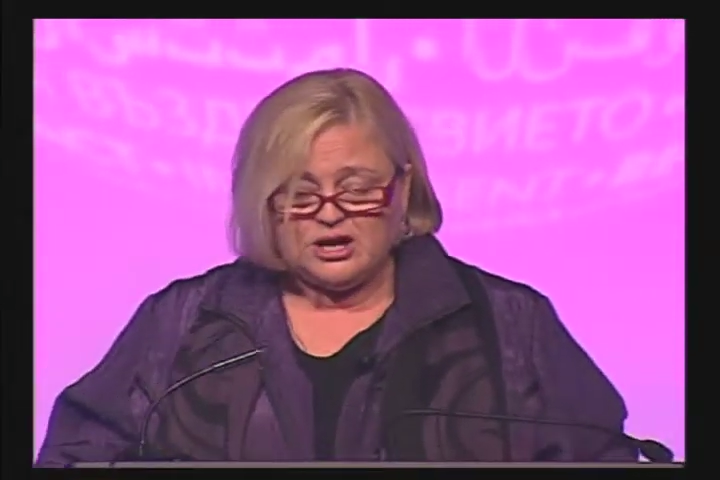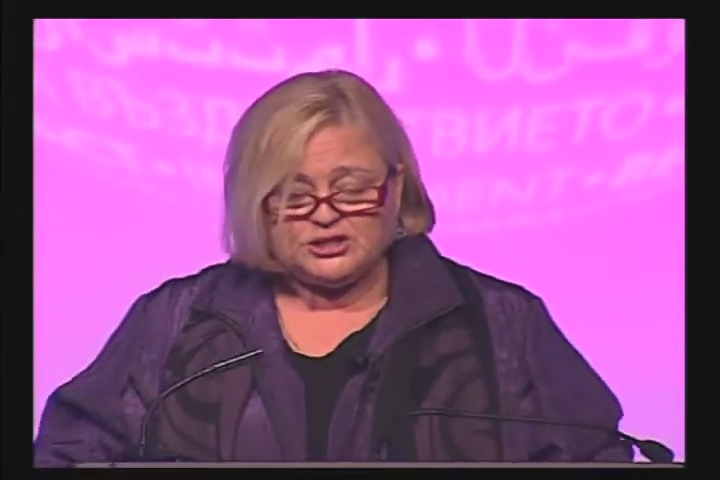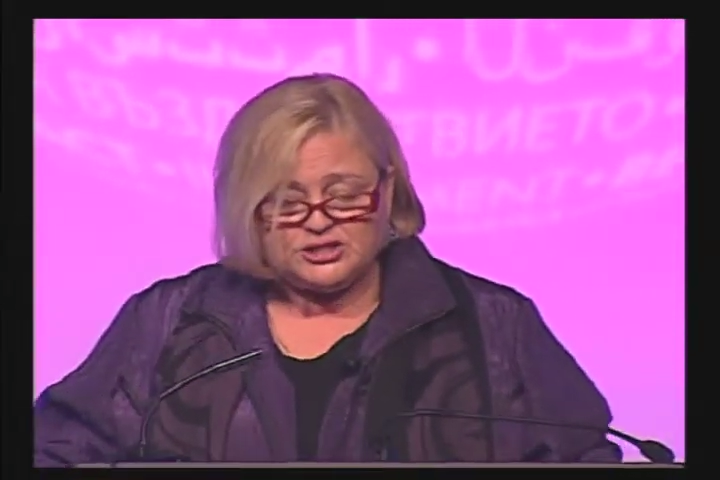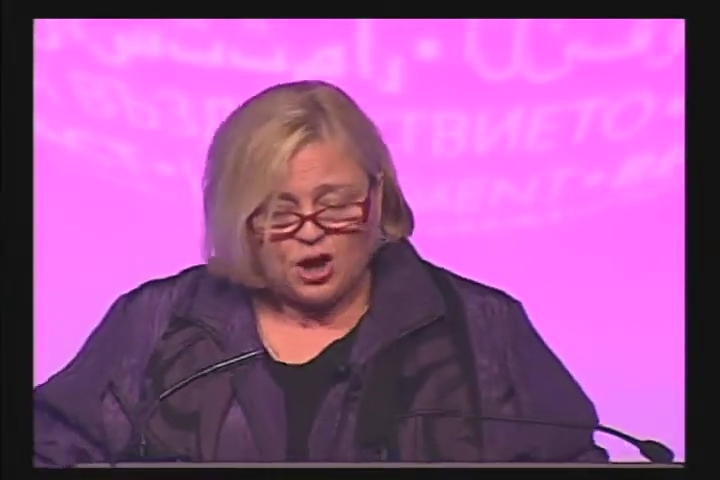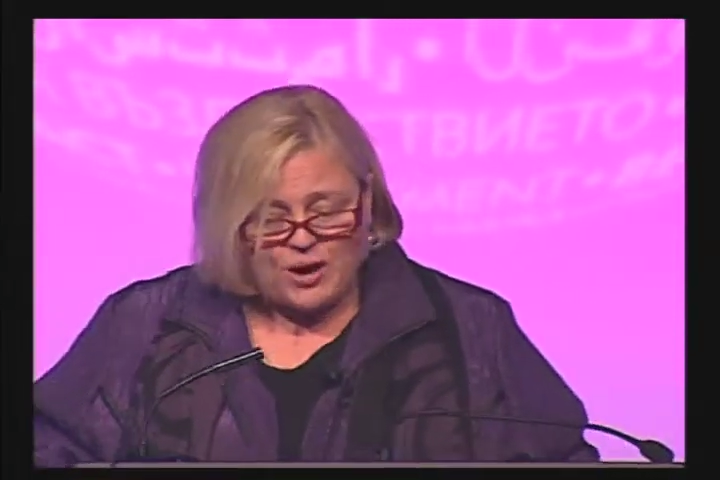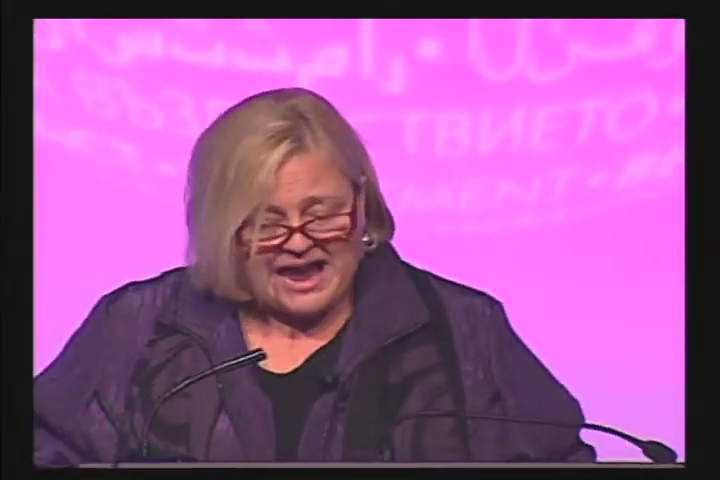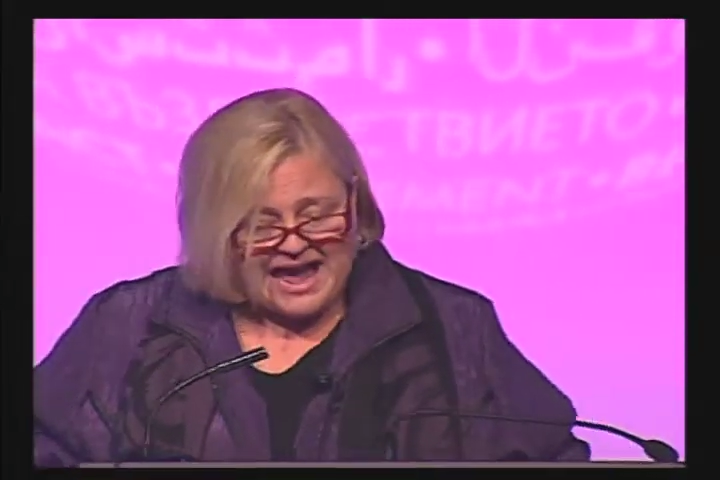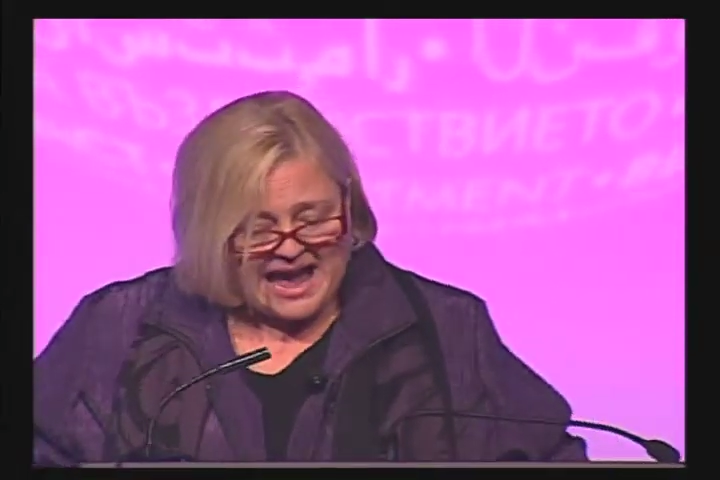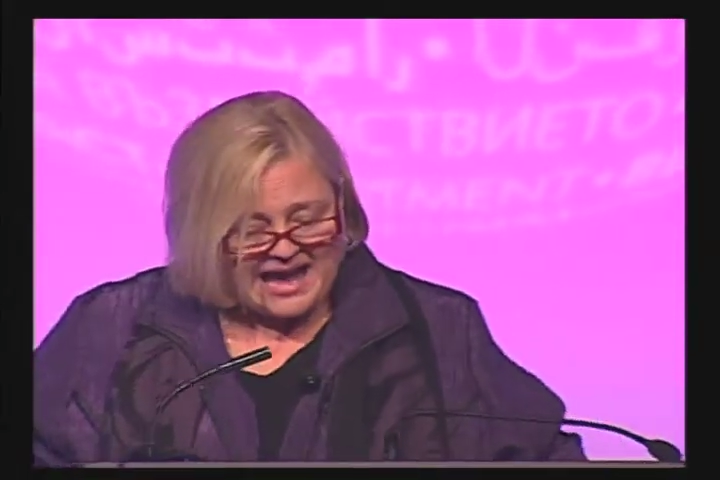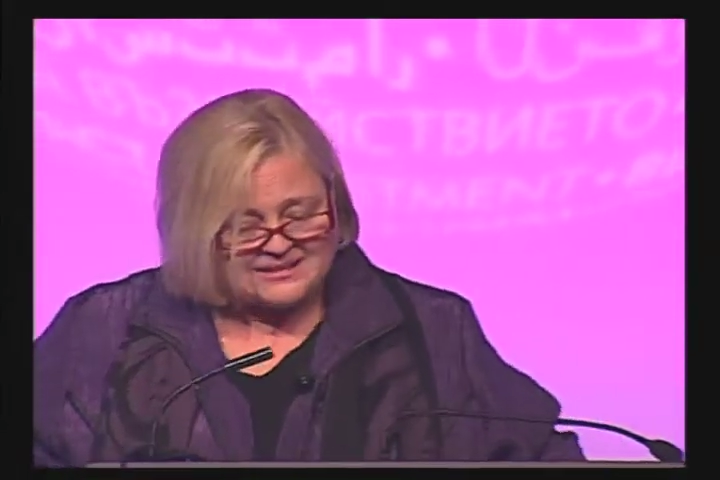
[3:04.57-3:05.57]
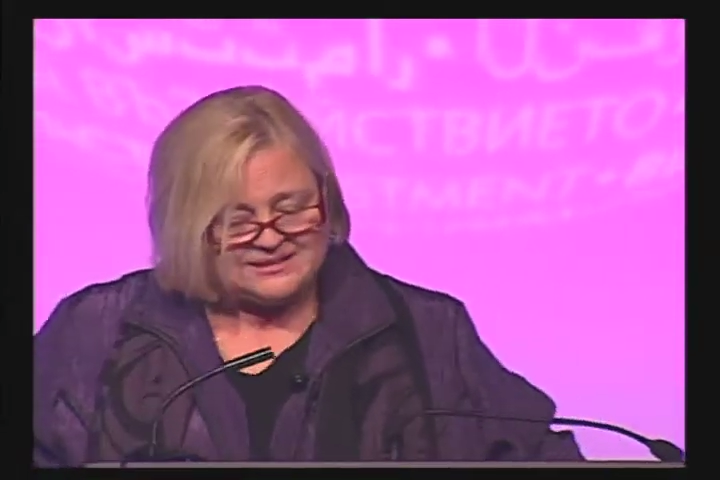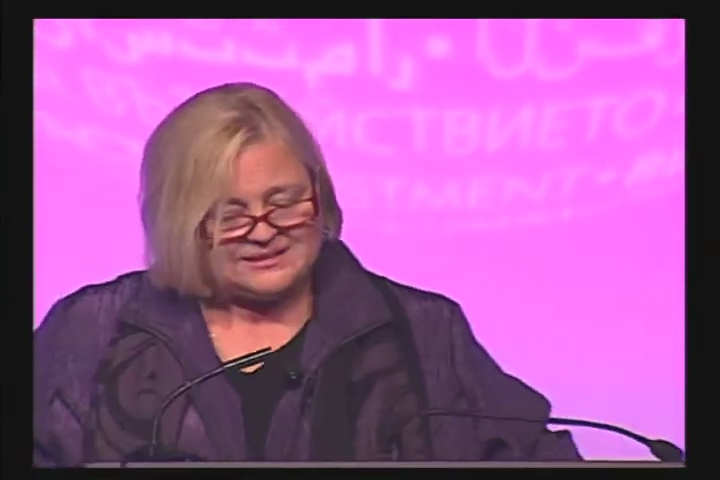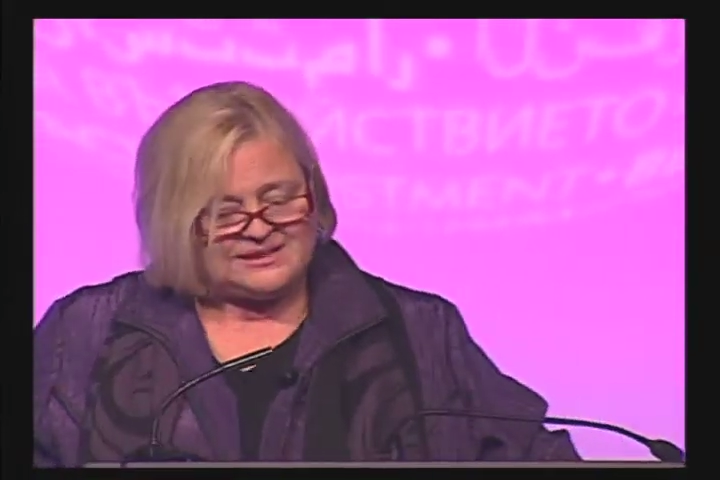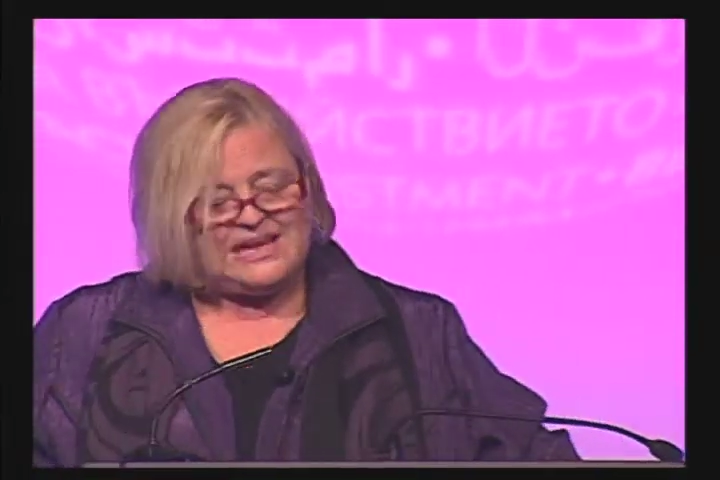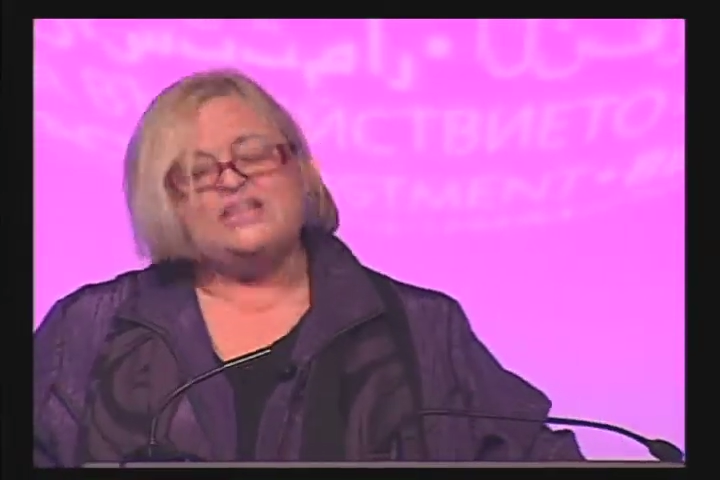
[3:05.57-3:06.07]
So I ask
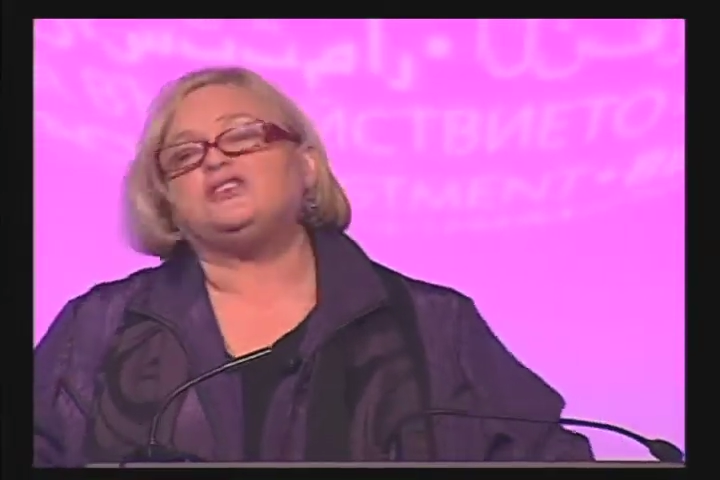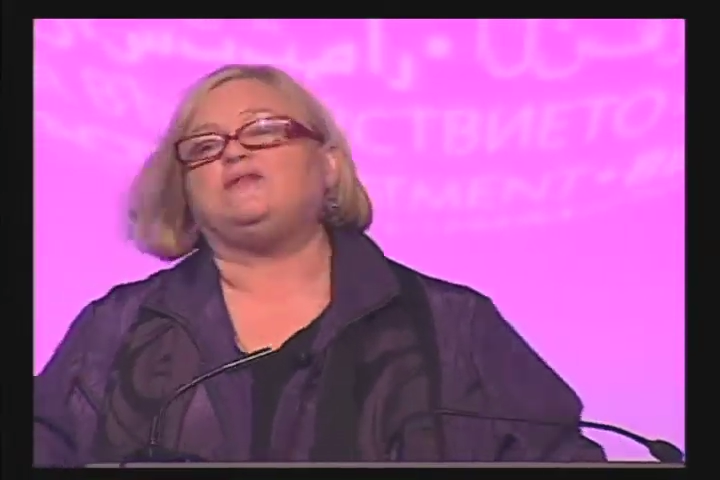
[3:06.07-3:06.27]
each